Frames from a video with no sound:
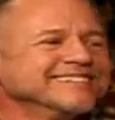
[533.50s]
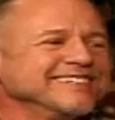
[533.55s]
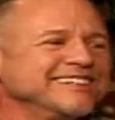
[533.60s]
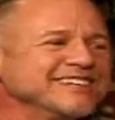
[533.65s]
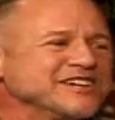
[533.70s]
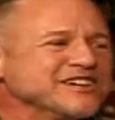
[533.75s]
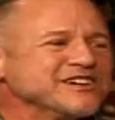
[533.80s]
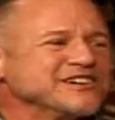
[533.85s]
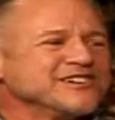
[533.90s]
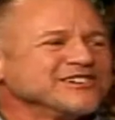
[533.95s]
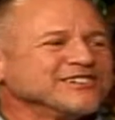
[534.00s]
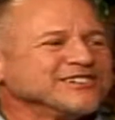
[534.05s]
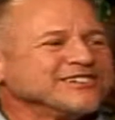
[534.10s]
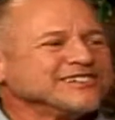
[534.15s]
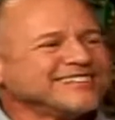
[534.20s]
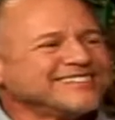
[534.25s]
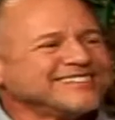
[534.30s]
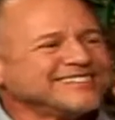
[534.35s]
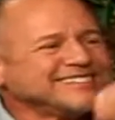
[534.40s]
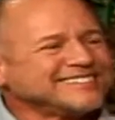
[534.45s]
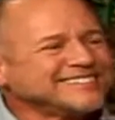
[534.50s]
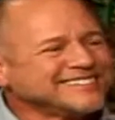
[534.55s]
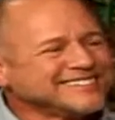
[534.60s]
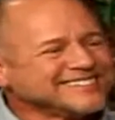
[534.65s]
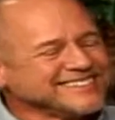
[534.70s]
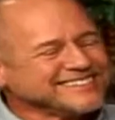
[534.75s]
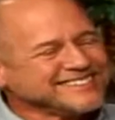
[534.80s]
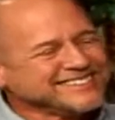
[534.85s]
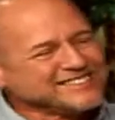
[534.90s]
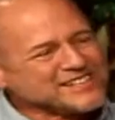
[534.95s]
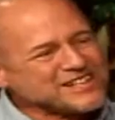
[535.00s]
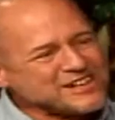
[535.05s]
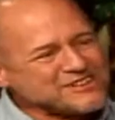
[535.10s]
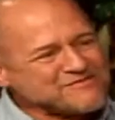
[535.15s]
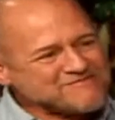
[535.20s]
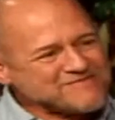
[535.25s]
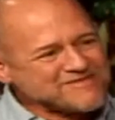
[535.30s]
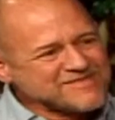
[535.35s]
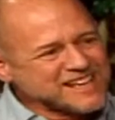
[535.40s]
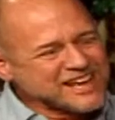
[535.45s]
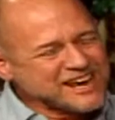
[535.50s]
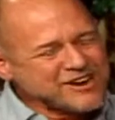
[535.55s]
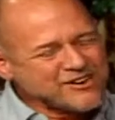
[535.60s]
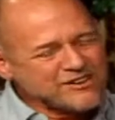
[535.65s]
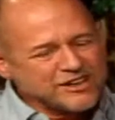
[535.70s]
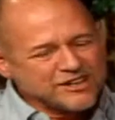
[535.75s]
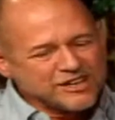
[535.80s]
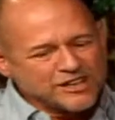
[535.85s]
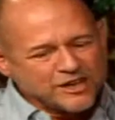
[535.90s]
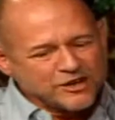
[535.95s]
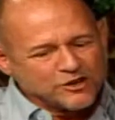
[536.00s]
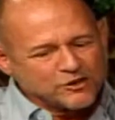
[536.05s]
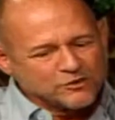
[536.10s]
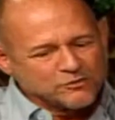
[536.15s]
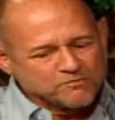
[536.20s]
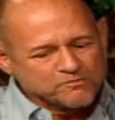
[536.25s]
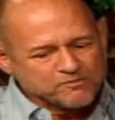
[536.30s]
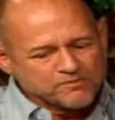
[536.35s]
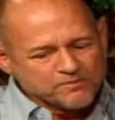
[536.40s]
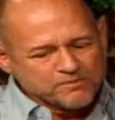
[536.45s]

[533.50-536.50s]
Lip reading: gear, that I'm carrying down.